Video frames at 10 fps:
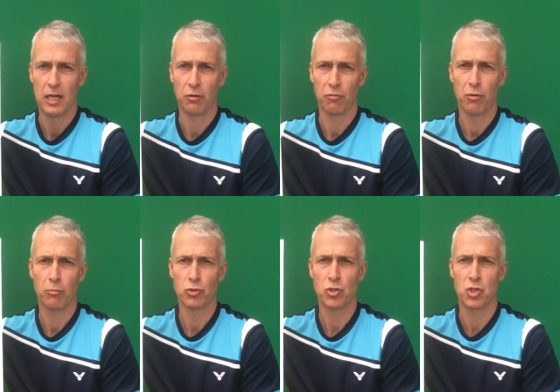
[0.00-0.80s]
and I
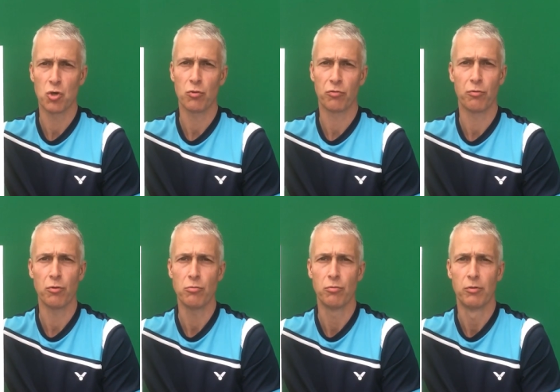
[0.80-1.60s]
thought we'd just talk
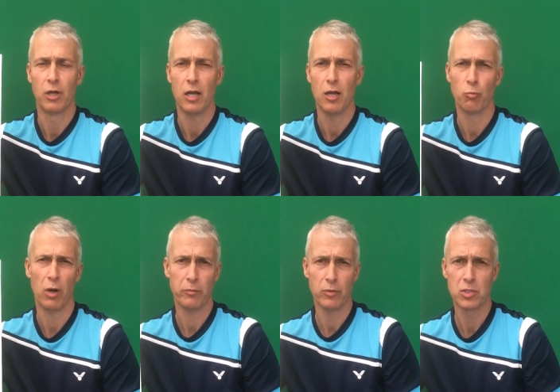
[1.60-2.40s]
through uh,
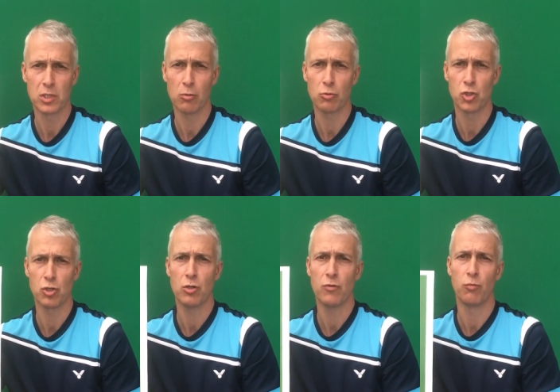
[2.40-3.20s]
why we use a low
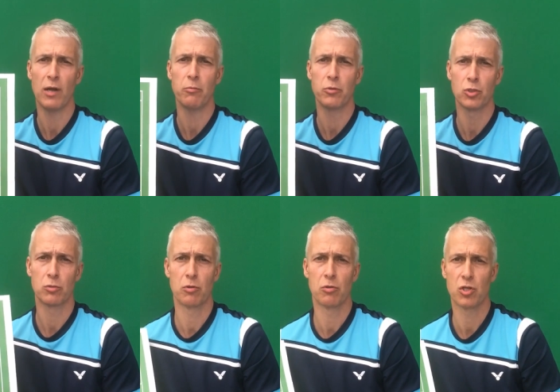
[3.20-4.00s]
serve, where we
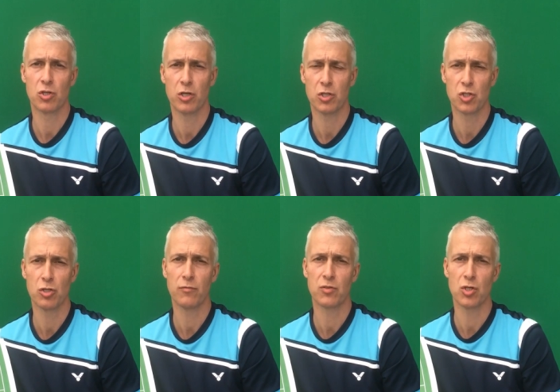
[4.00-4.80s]
should uh,
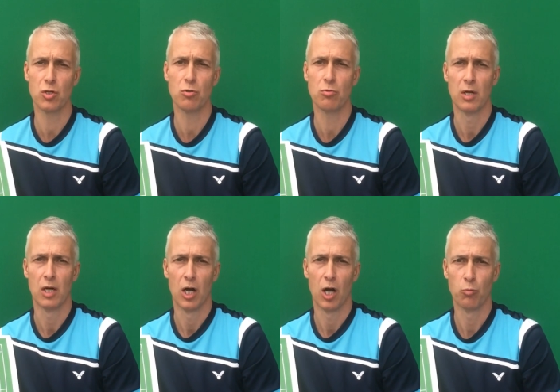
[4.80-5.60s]
serve to,
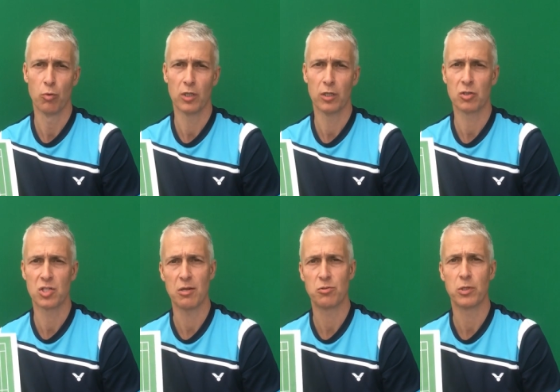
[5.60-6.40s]
and what little
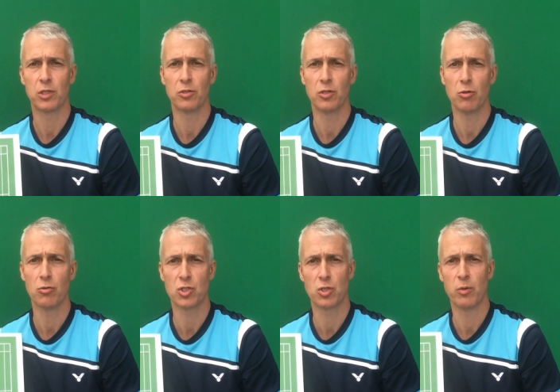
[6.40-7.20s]
tips we can
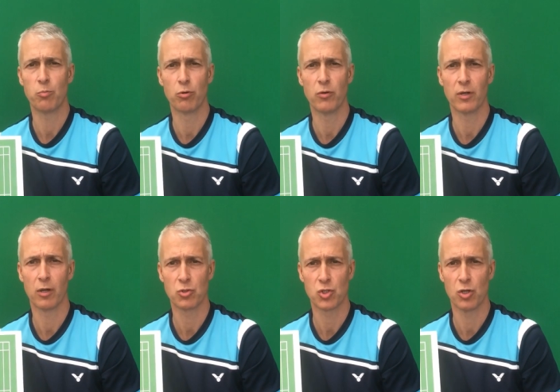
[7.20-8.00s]
use to improve your
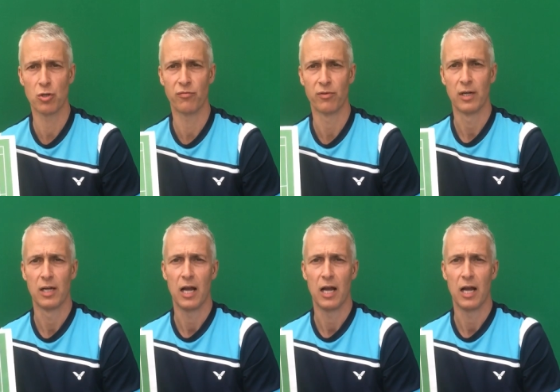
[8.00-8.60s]
low serve